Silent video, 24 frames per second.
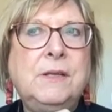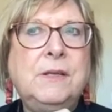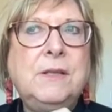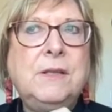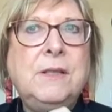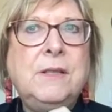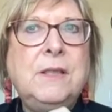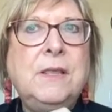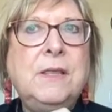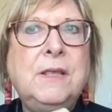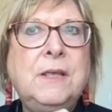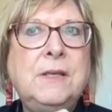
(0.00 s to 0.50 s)

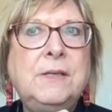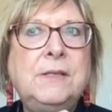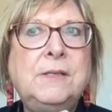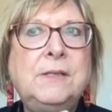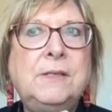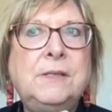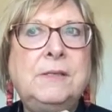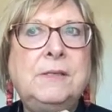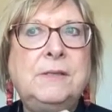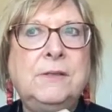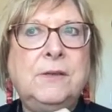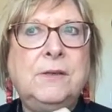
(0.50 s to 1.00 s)

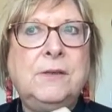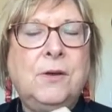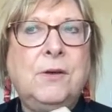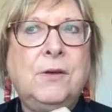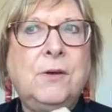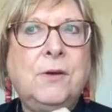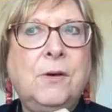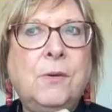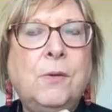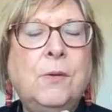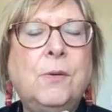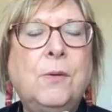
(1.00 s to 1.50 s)
this
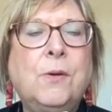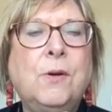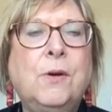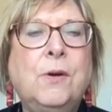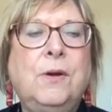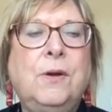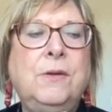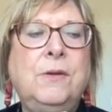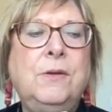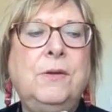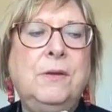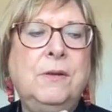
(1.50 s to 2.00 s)

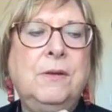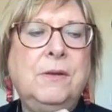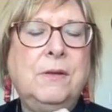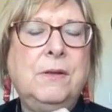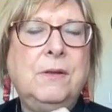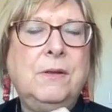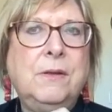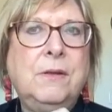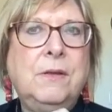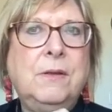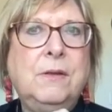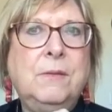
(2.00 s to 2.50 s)
chord
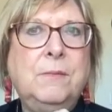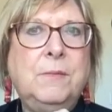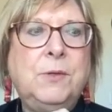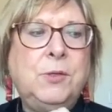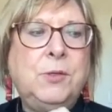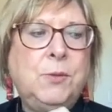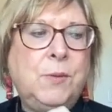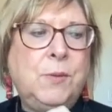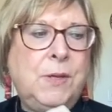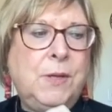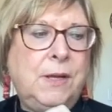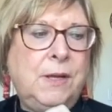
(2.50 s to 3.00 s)

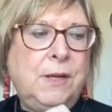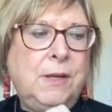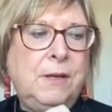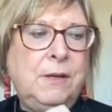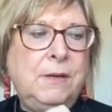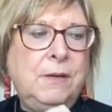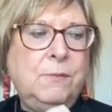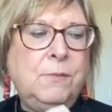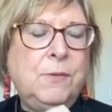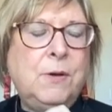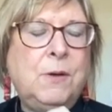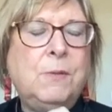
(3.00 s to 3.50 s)

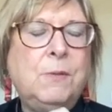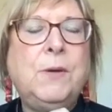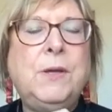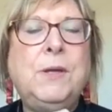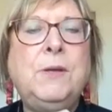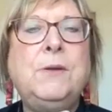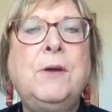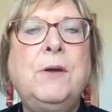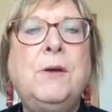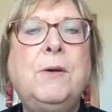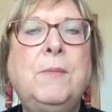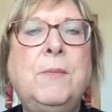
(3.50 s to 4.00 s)
between what we
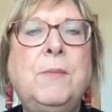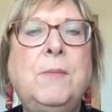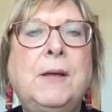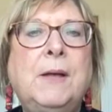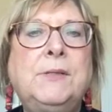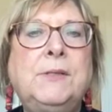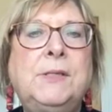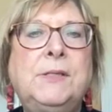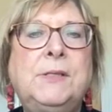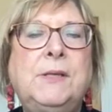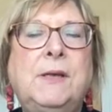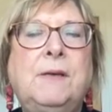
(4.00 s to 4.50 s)
know
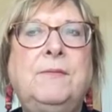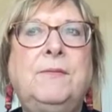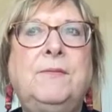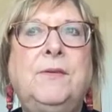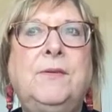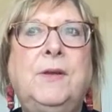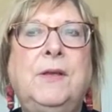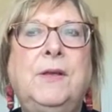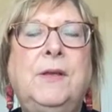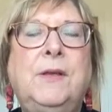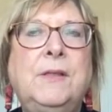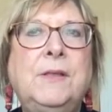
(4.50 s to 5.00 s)
about
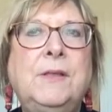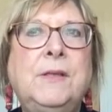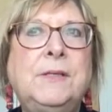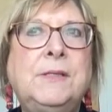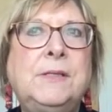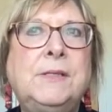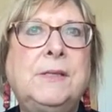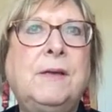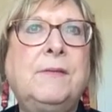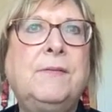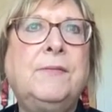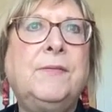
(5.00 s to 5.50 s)
suffering and the
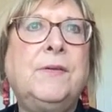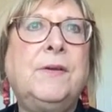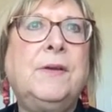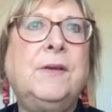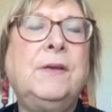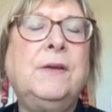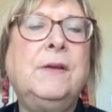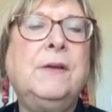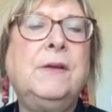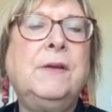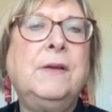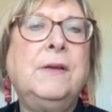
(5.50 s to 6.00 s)

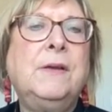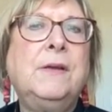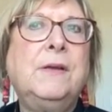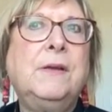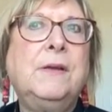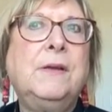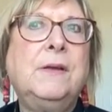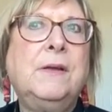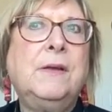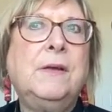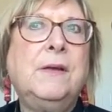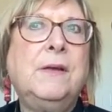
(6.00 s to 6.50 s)
suffering
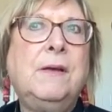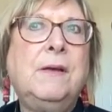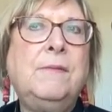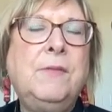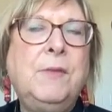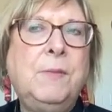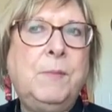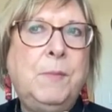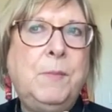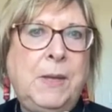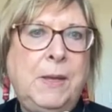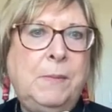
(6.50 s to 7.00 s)
of
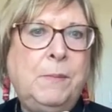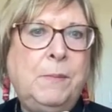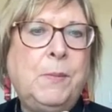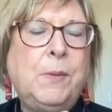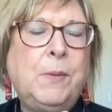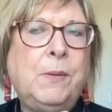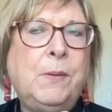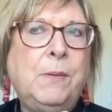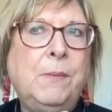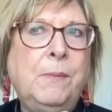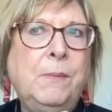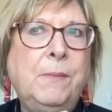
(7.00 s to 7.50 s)
the
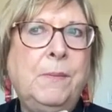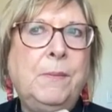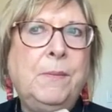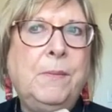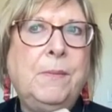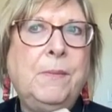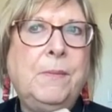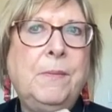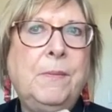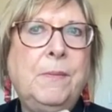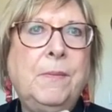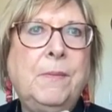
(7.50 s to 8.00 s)
people
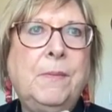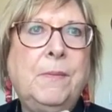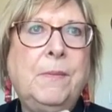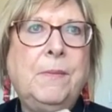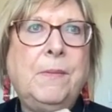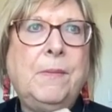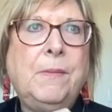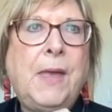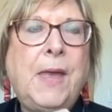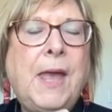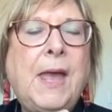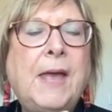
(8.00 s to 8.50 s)

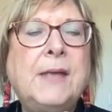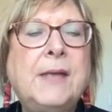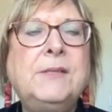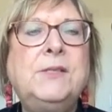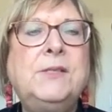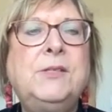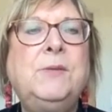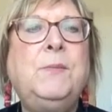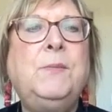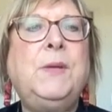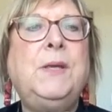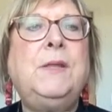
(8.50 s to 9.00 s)
has
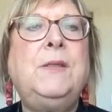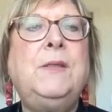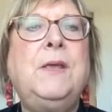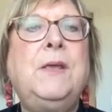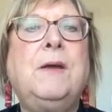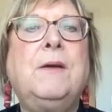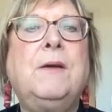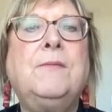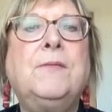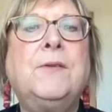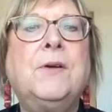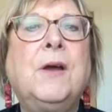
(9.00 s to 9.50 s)
to be
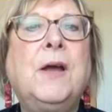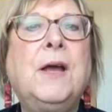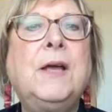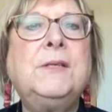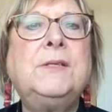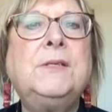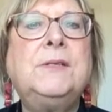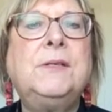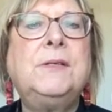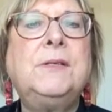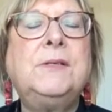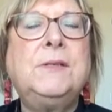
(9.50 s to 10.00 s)
there for
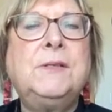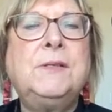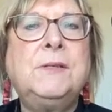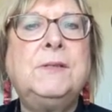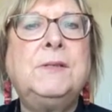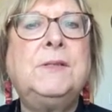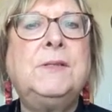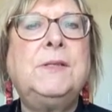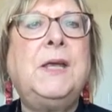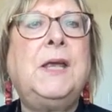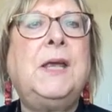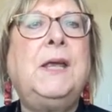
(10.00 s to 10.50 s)
us to
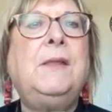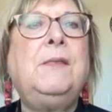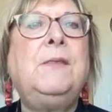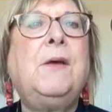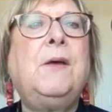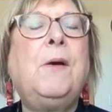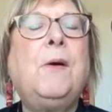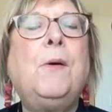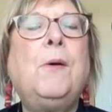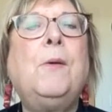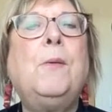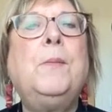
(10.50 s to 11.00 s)
sustain the
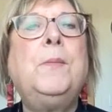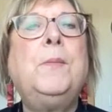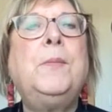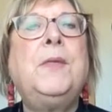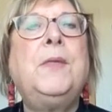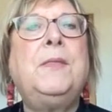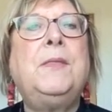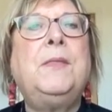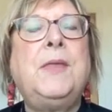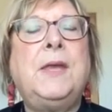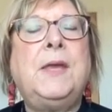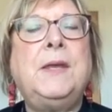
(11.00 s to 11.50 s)
hope
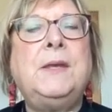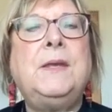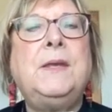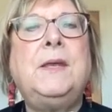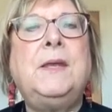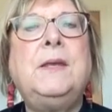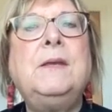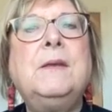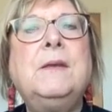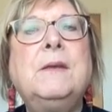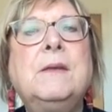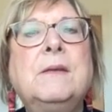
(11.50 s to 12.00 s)
that they
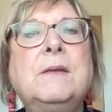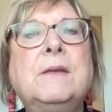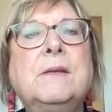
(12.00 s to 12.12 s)
need.